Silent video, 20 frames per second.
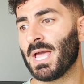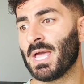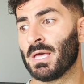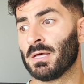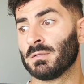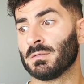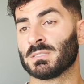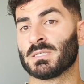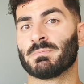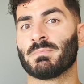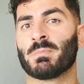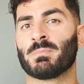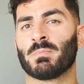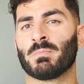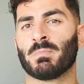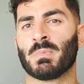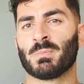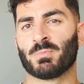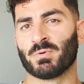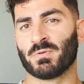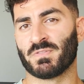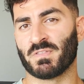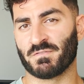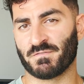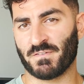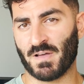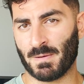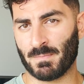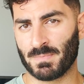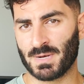elder member of the
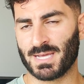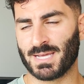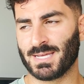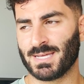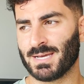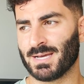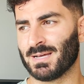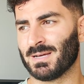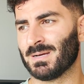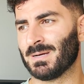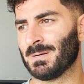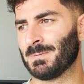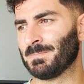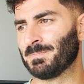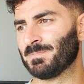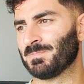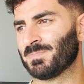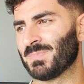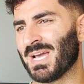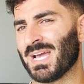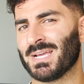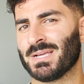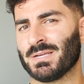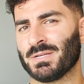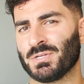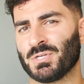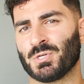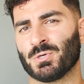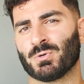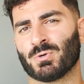family
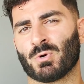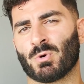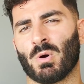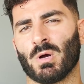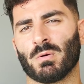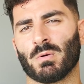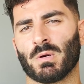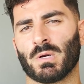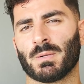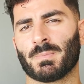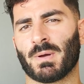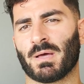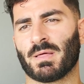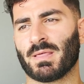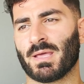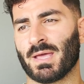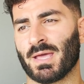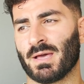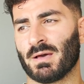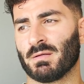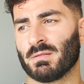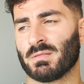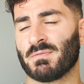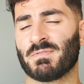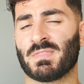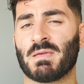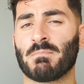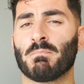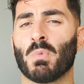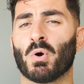and you're quite worried about their health. If
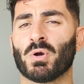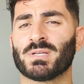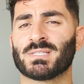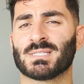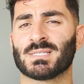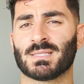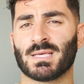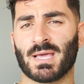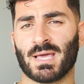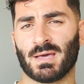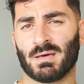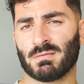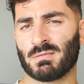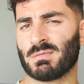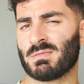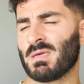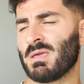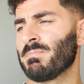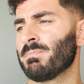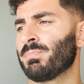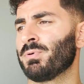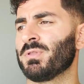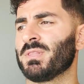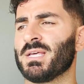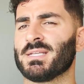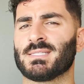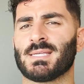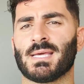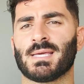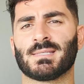they monitor their health, they input
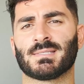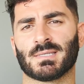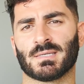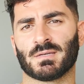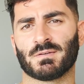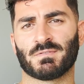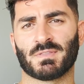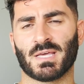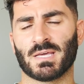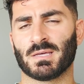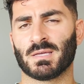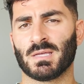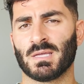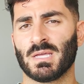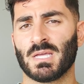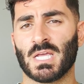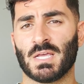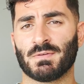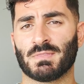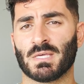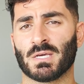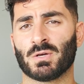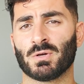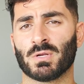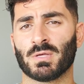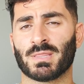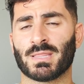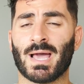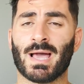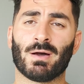their data, if they're good
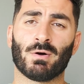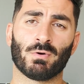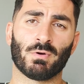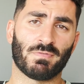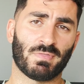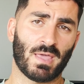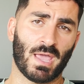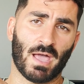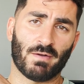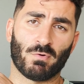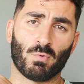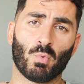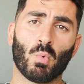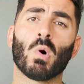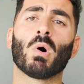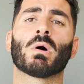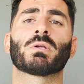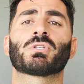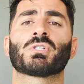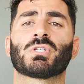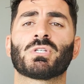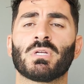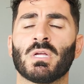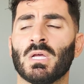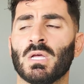at that, or if they have a watch,